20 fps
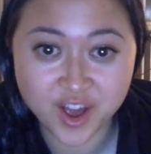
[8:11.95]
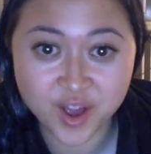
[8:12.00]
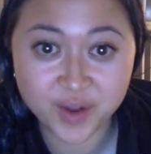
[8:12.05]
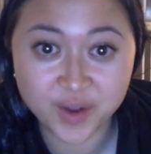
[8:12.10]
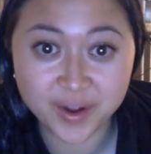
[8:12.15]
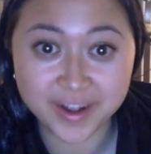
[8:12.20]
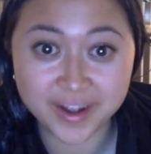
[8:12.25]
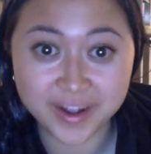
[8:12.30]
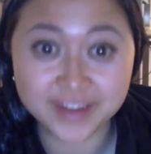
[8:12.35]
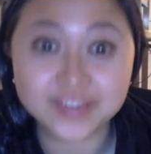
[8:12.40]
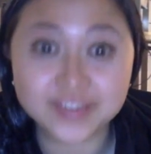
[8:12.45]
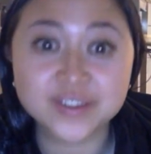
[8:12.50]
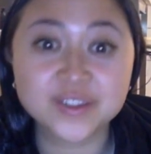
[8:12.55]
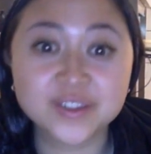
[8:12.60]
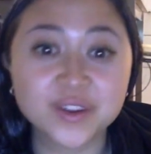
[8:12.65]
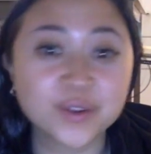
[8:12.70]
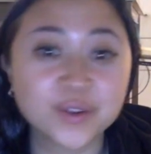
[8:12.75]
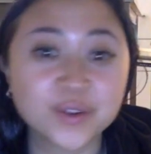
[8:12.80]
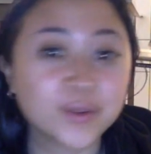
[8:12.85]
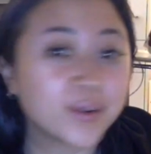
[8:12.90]
Okay,
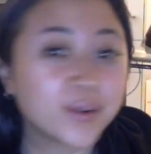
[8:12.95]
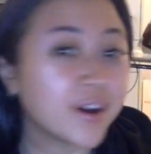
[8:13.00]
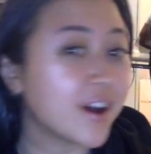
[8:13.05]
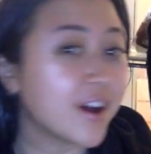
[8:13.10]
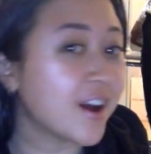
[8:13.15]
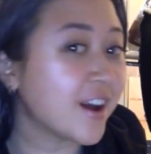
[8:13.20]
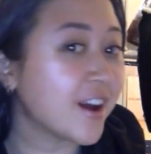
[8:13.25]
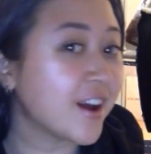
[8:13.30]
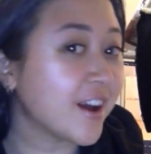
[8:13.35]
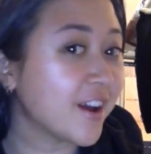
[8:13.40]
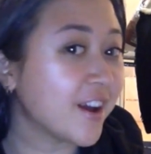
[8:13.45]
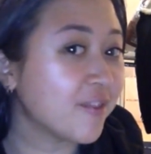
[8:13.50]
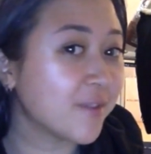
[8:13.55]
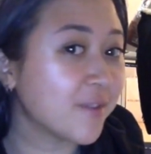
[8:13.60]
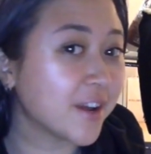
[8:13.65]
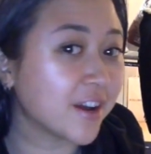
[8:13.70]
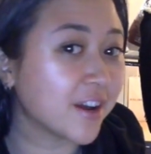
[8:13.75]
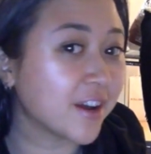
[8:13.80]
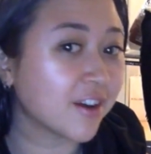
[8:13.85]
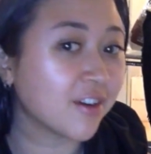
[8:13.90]
so I have my
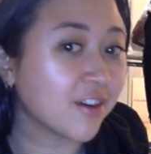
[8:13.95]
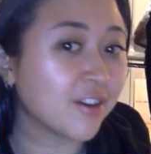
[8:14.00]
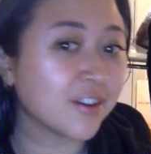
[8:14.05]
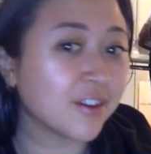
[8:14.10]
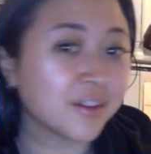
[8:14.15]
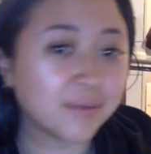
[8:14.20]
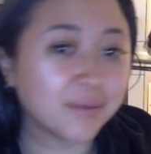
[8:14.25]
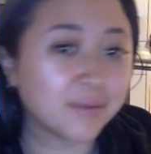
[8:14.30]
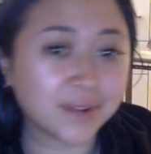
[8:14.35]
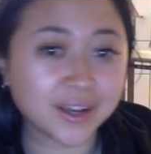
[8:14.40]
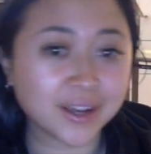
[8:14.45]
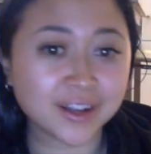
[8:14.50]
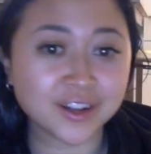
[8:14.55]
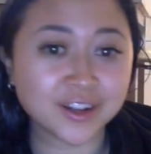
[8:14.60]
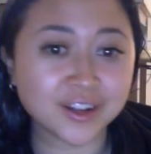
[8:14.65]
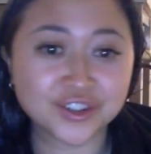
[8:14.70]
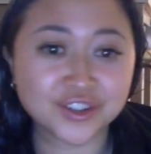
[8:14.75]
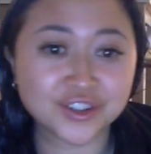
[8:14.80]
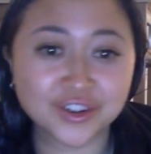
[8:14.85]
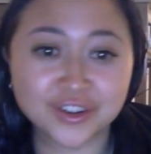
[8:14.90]
hair all in my
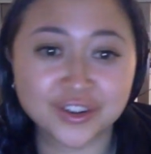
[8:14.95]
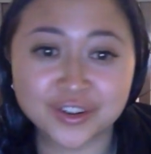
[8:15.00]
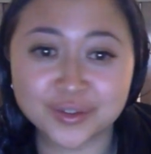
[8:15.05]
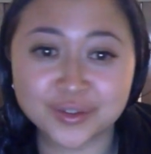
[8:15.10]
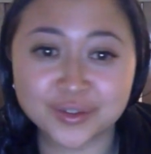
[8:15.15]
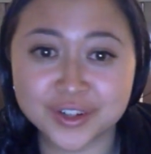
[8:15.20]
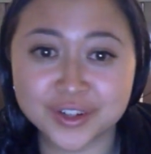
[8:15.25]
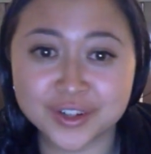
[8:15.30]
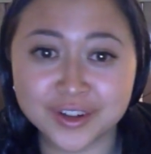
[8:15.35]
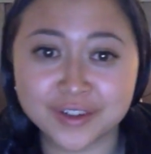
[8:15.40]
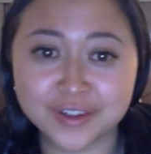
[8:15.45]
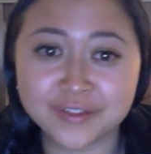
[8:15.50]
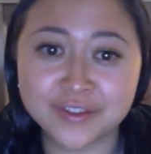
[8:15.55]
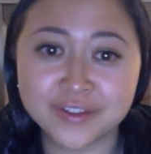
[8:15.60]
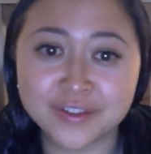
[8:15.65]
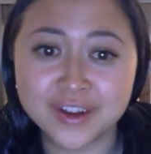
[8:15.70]
shirt, which I've